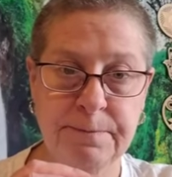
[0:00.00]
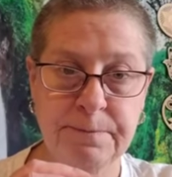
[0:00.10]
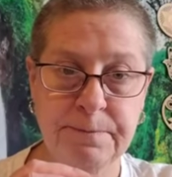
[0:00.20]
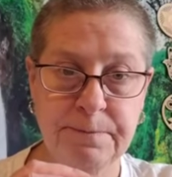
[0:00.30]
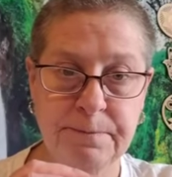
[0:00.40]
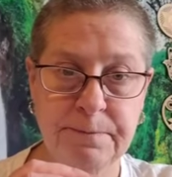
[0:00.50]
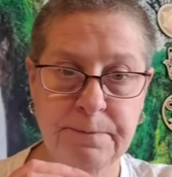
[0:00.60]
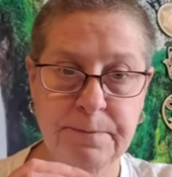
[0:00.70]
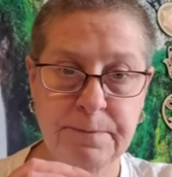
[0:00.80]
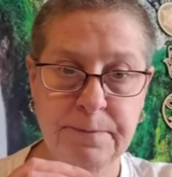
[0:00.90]

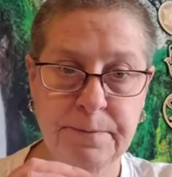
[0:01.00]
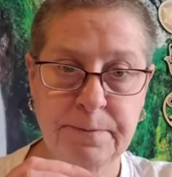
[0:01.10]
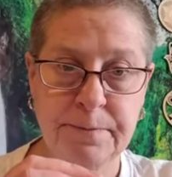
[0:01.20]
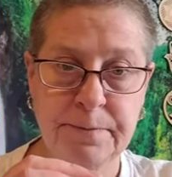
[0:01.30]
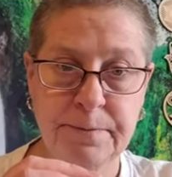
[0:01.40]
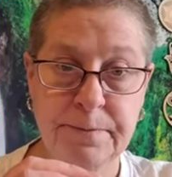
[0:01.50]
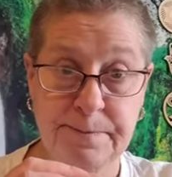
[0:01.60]
No one is speaking in this clip.